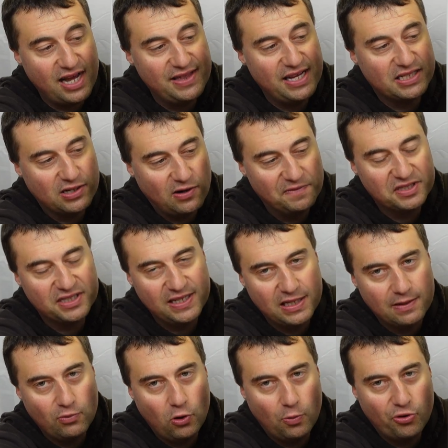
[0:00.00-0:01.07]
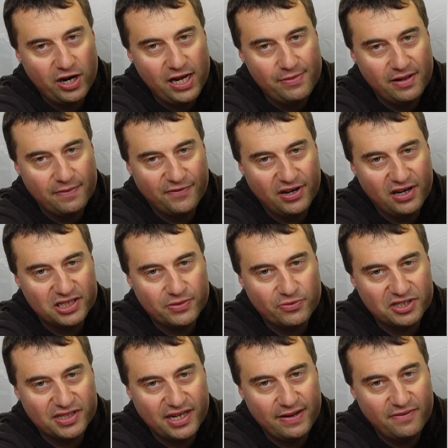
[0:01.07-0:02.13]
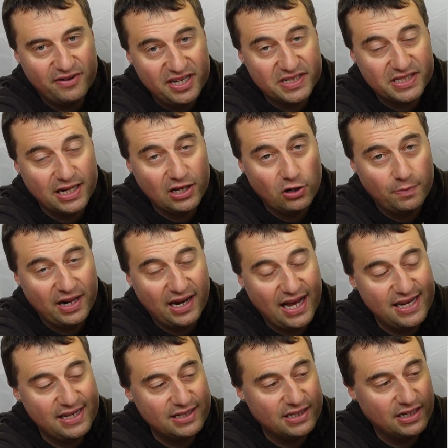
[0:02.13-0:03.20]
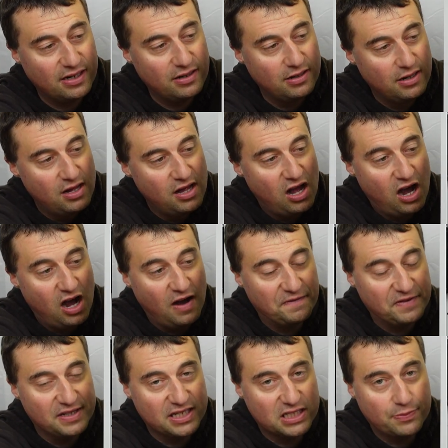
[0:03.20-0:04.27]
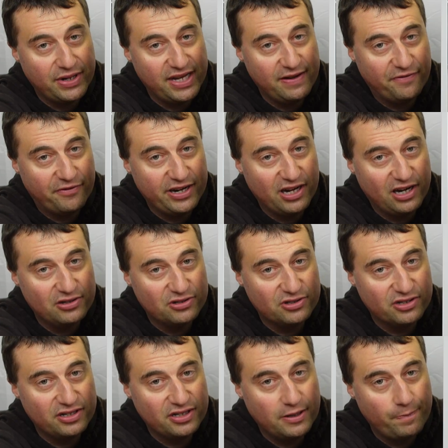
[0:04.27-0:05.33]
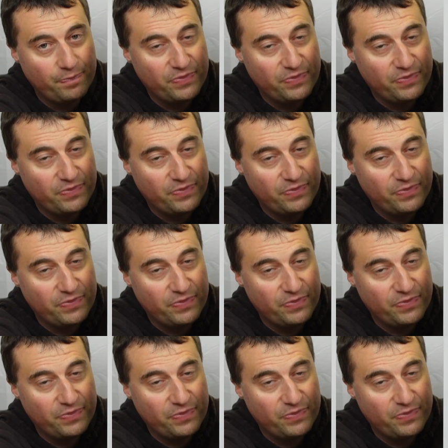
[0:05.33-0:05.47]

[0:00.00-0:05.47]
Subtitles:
and that's obviously the more premium version, which they released a little bit later after this P300.